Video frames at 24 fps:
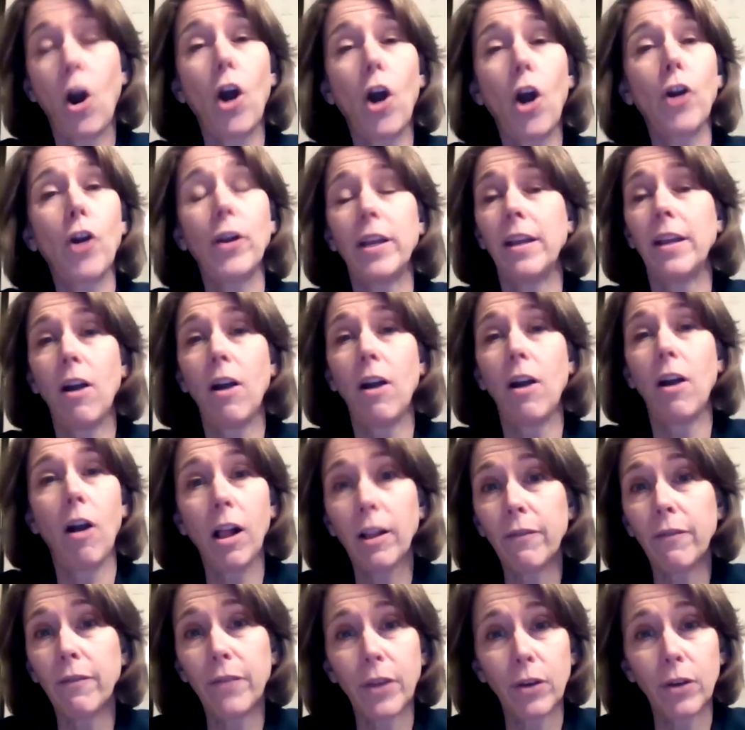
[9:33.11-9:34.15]
pardon
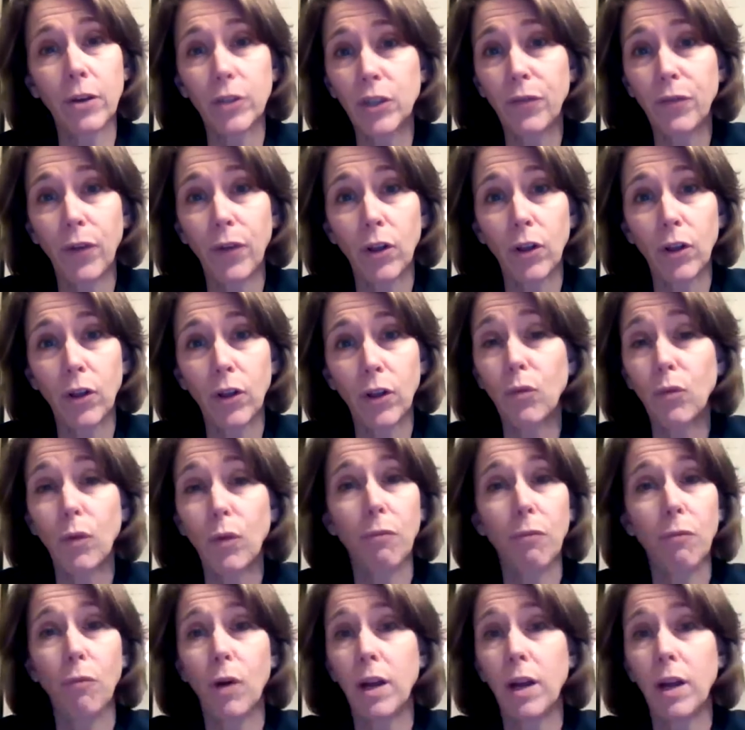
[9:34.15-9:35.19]
all of those folks
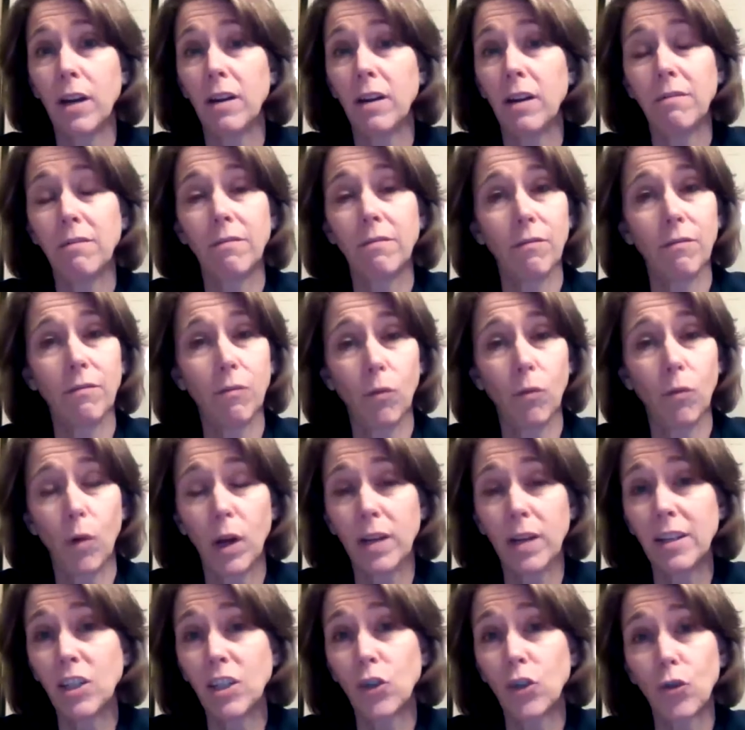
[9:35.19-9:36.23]
with
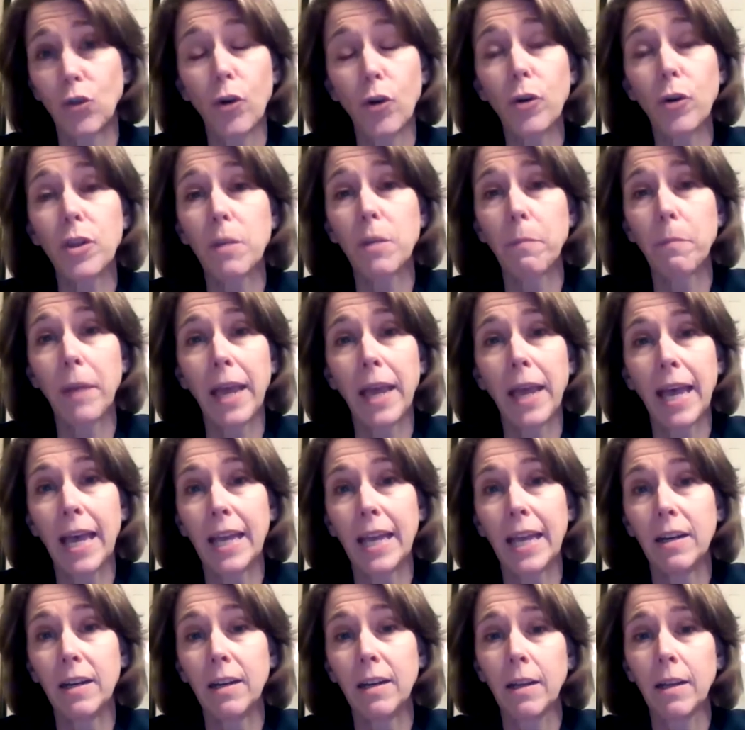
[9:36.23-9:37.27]
one stroke of the
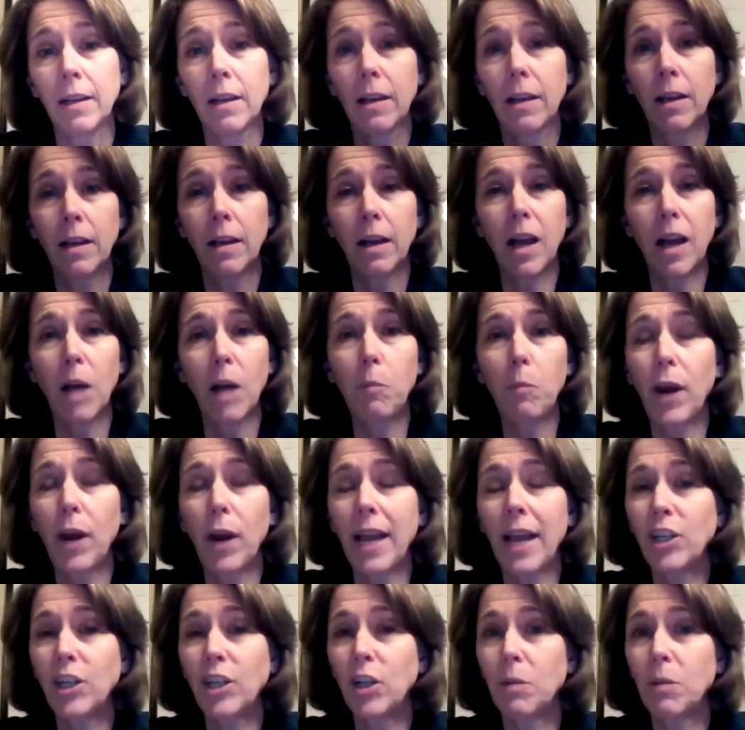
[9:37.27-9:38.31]
pen,
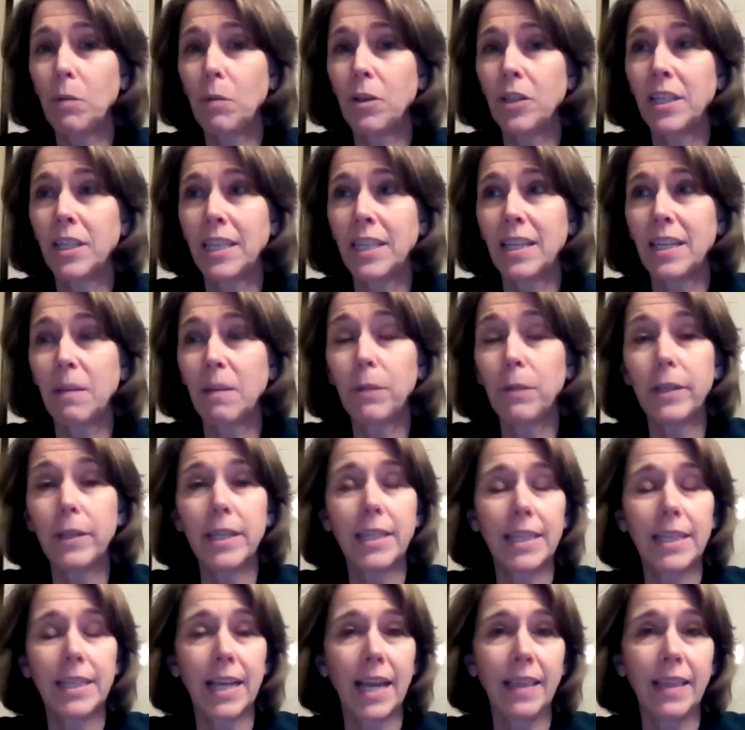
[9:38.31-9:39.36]
Brad Schimmel
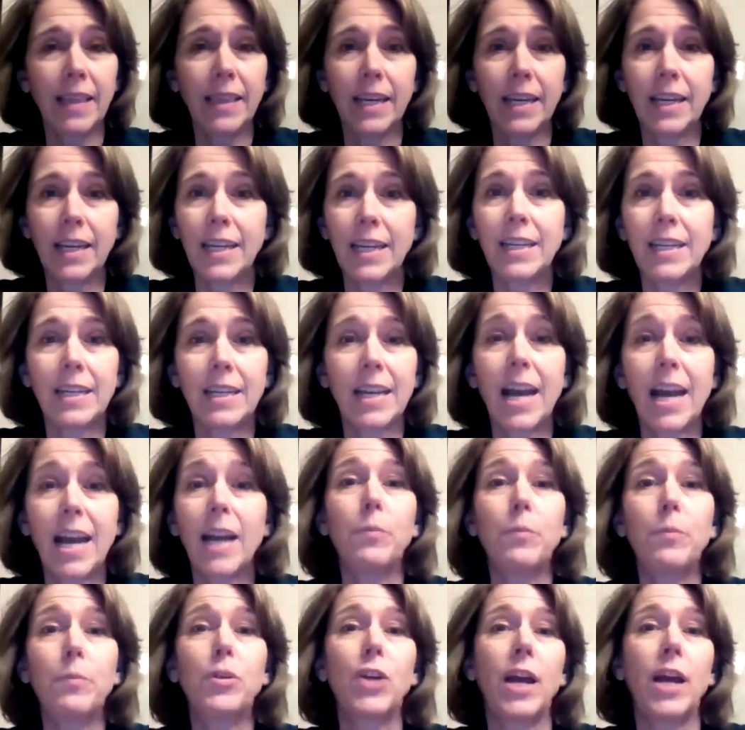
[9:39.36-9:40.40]
simply said that he did
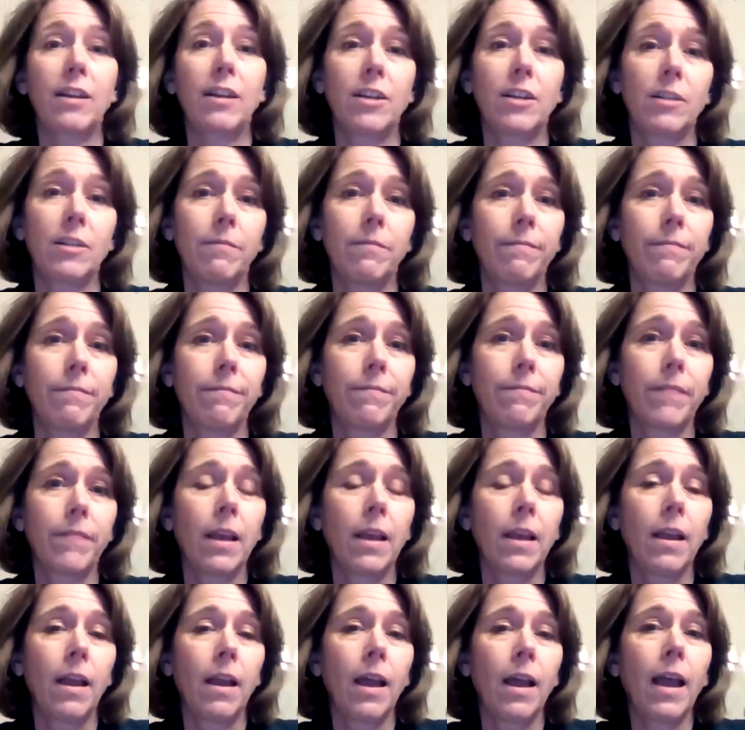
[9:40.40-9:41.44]
not object.
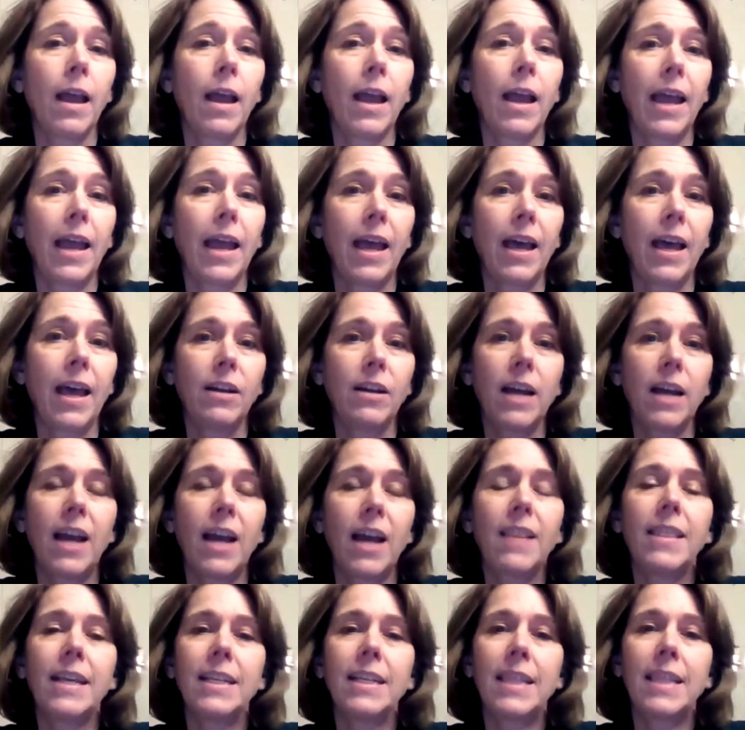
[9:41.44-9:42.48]
And
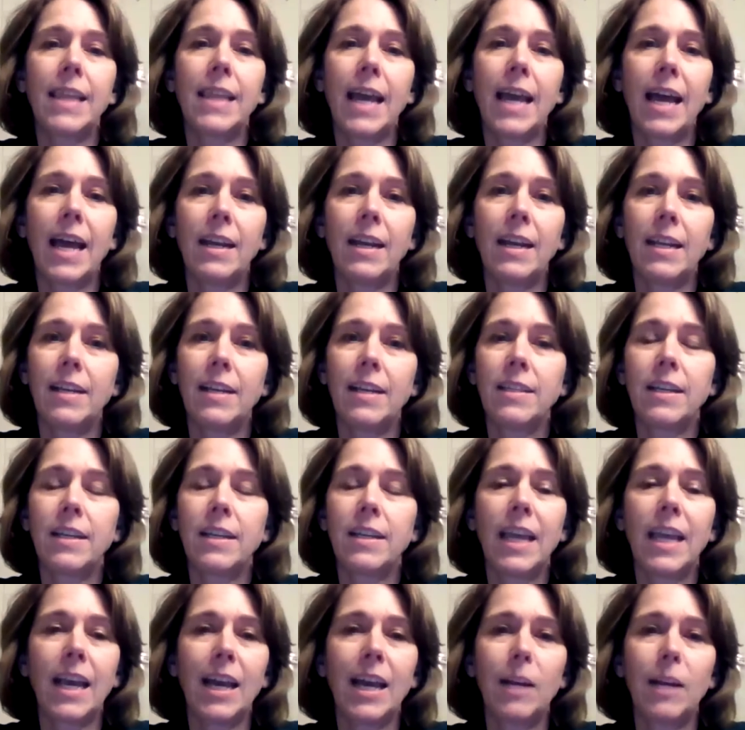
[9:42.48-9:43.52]
I think that is,
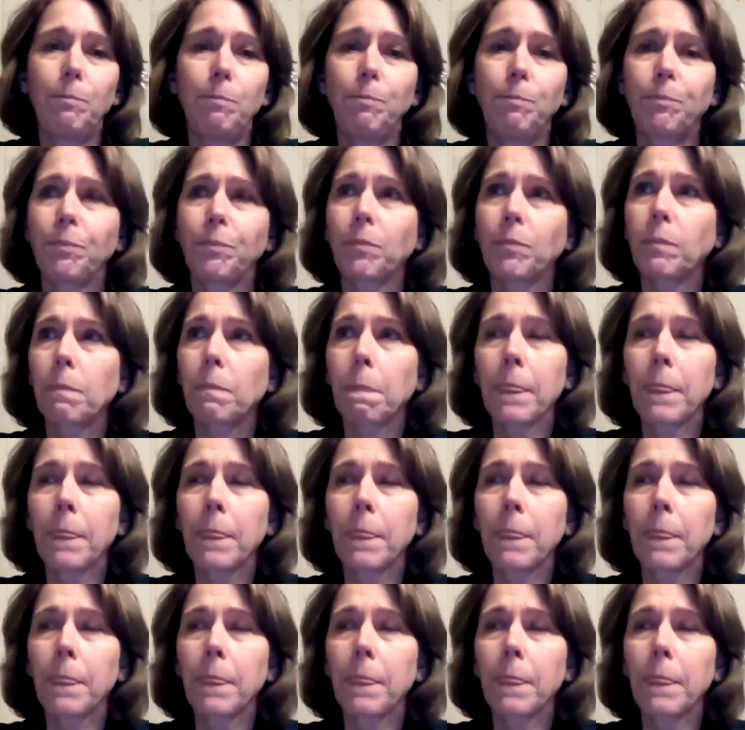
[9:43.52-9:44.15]
again,